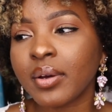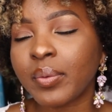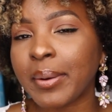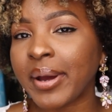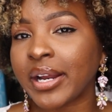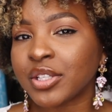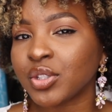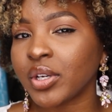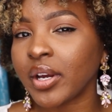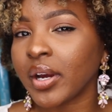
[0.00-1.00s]
wear my
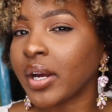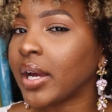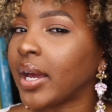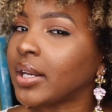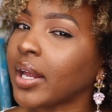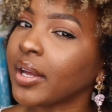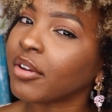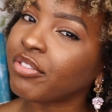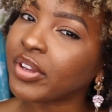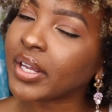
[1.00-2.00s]
natural hair and like
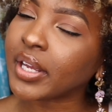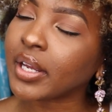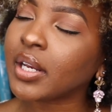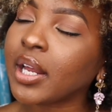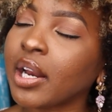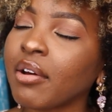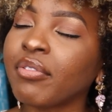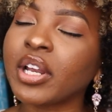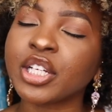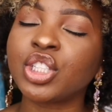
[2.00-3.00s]
fit in? And I
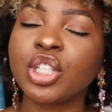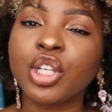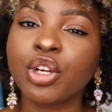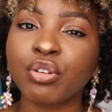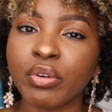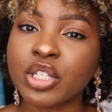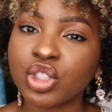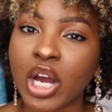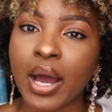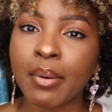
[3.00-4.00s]
feel like she did a great
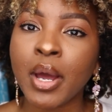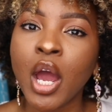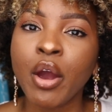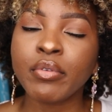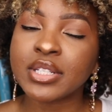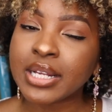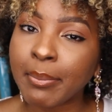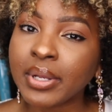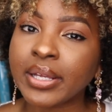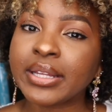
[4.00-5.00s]
job
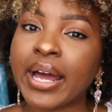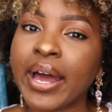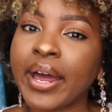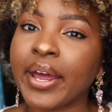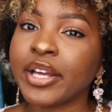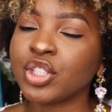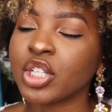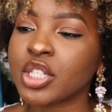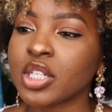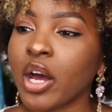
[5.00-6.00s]
resembling that and
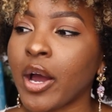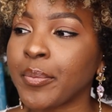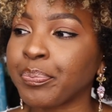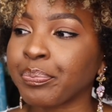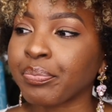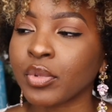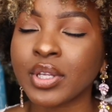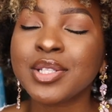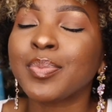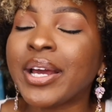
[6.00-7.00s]
just um
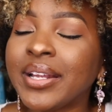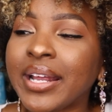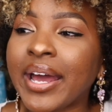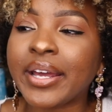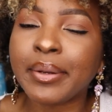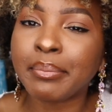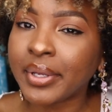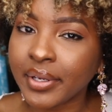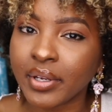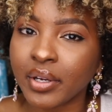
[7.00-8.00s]
displaying that in
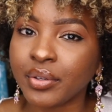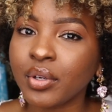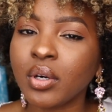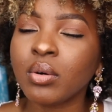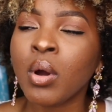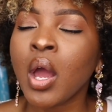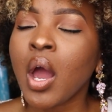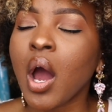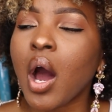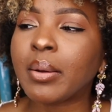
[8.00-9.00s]
media, you know.
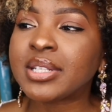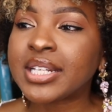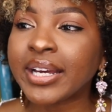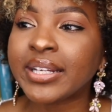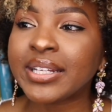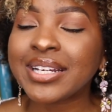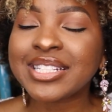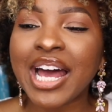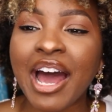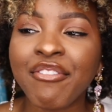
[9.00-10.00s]
Um the second thing
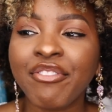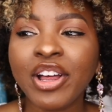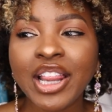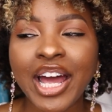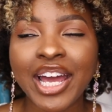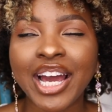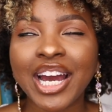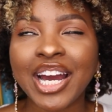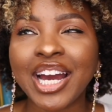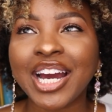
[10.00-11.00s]
is that I feel
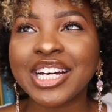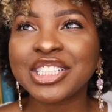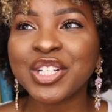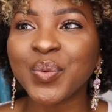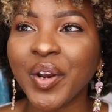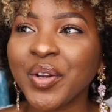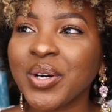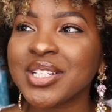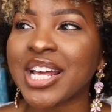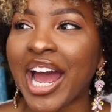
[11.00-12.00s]
like she's one of
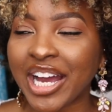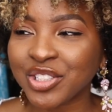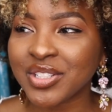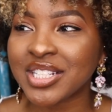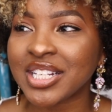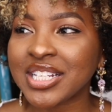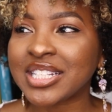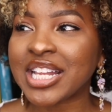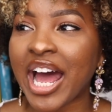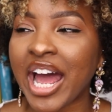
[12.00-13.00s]
those
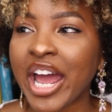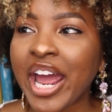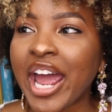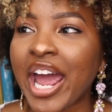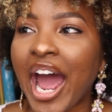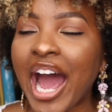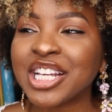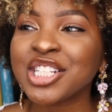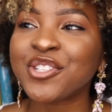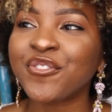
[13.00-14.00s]
actresses that
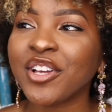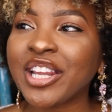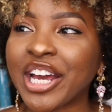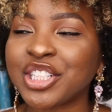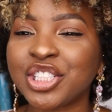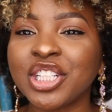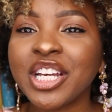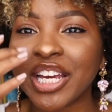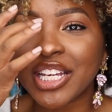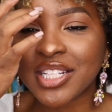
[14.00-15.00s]
I just feel like she
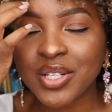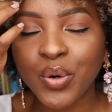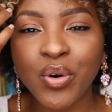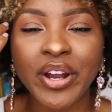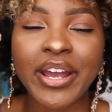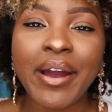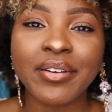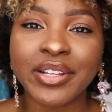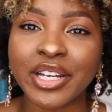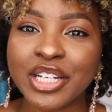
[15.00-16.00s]
is who her
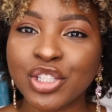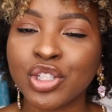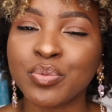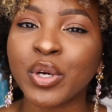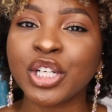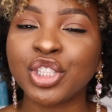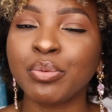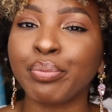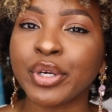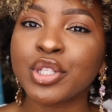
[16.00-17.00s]
character is, just because she
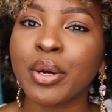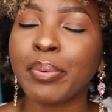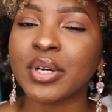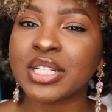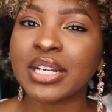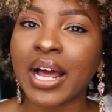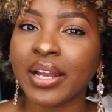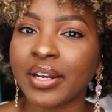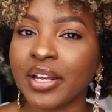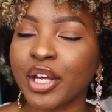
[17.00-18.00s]
brings her
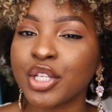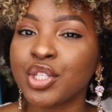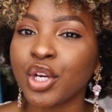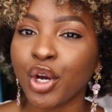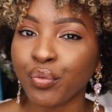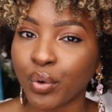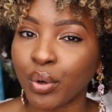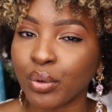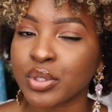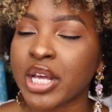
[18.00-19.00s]
personality into her
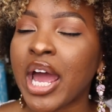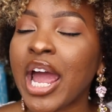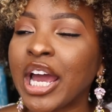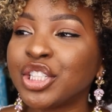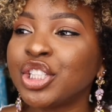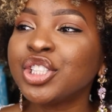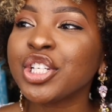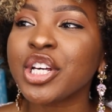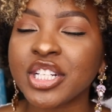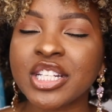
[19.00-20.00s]
roles, and she's
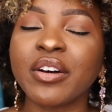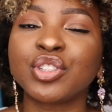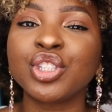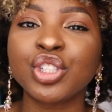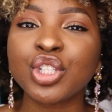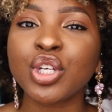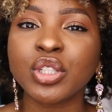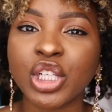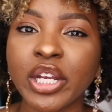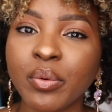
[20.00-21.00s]
just herself. She's just so
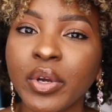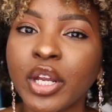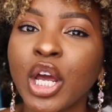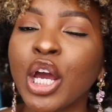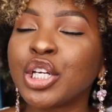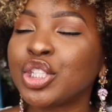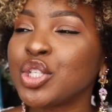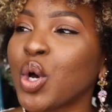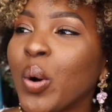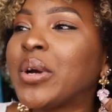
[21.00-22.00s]
genuine.
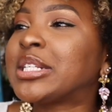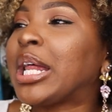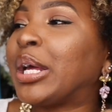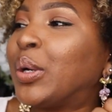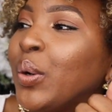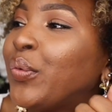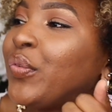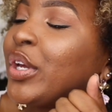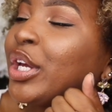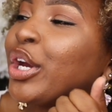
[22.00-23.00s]
She's always like
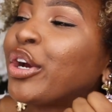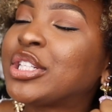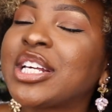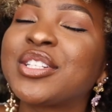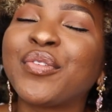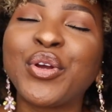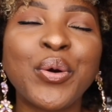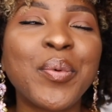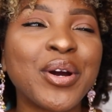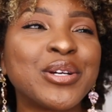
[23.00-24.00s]
goofy. Her sense of
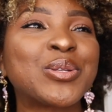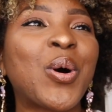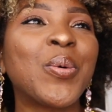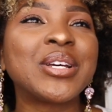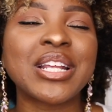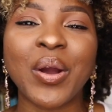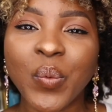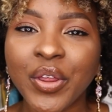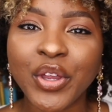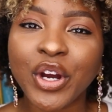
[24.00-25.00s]
humor is always like
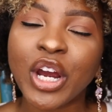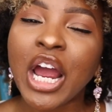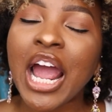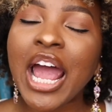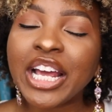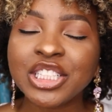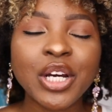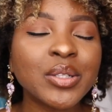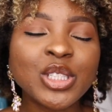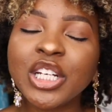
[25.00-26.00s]
with her, and she
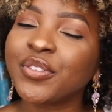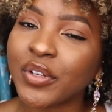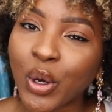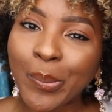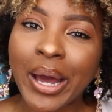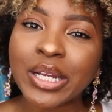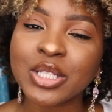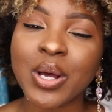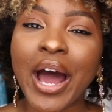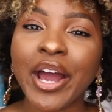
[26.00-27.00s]
don't change for nobody.
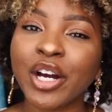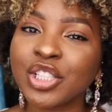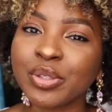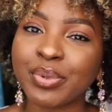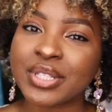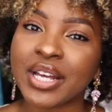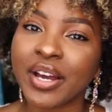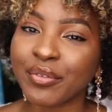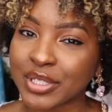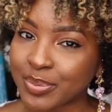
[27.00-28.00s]
So I one hundred
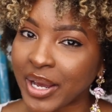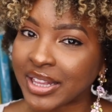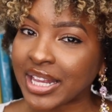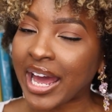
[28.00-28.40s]
percent respect